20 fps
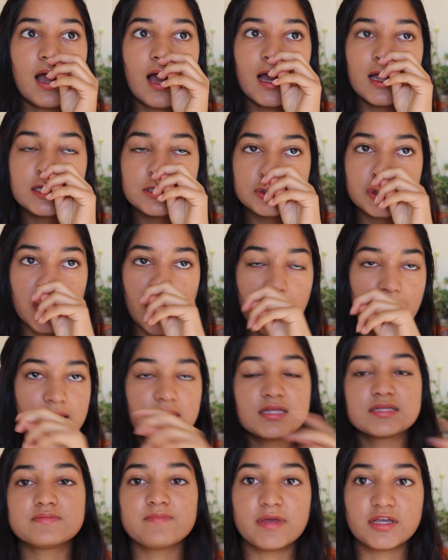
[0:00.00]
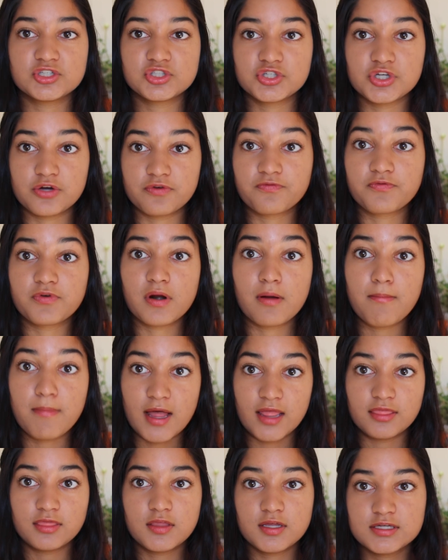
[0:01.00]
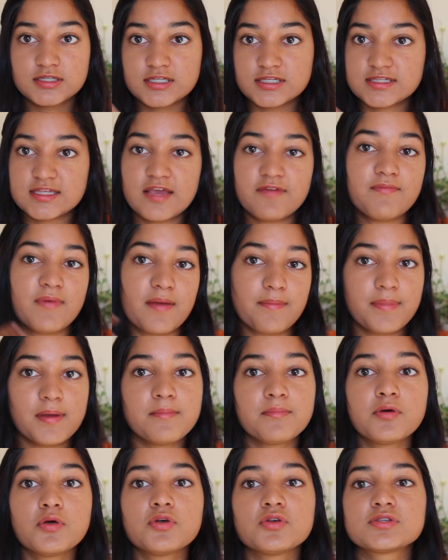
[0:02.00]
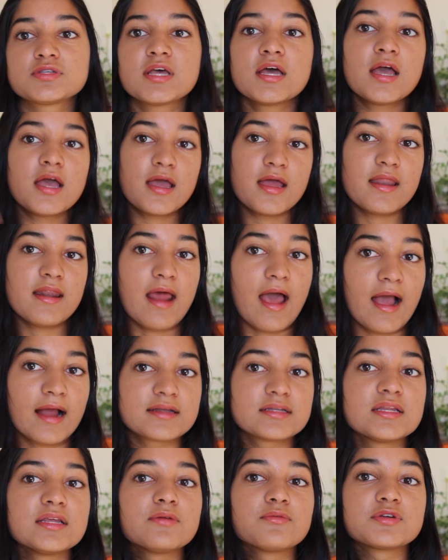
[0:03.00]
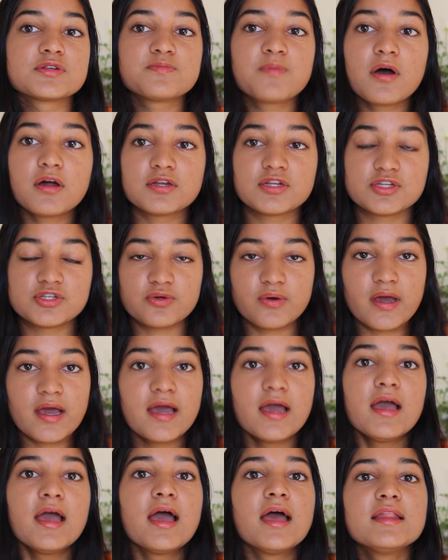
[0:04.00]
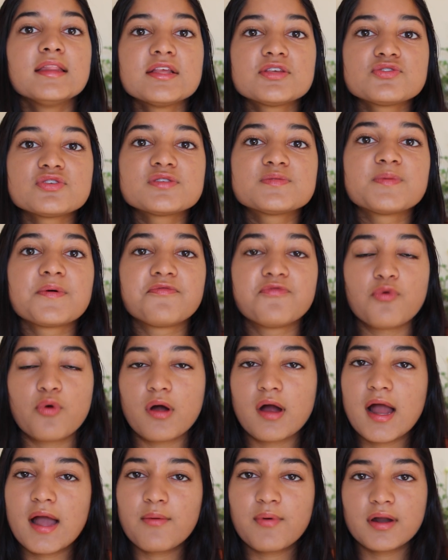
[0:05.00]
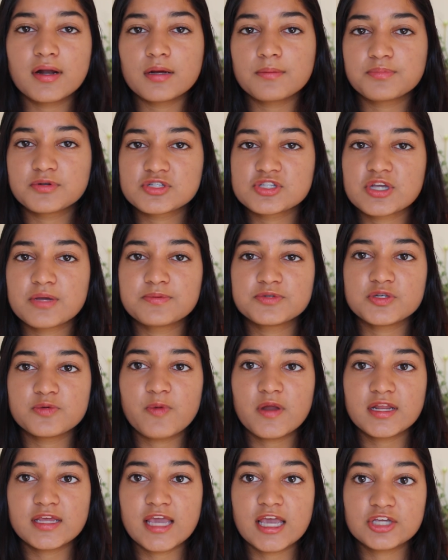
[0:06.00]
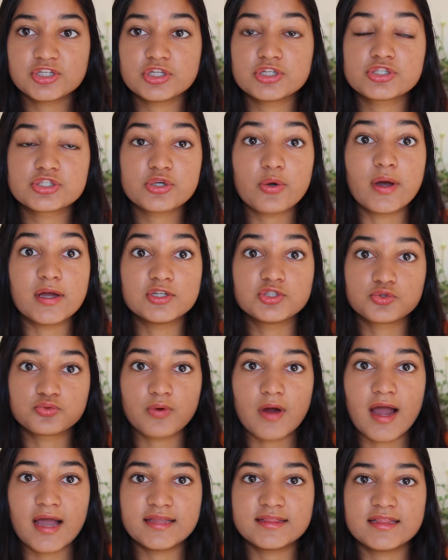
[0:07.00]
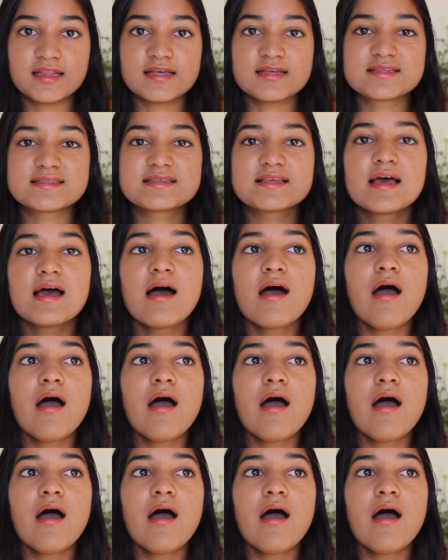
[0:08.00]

I tried this mixture for a month to see if my pimples and acne responded to it. And this was before I went on prescription medication, so I tried this.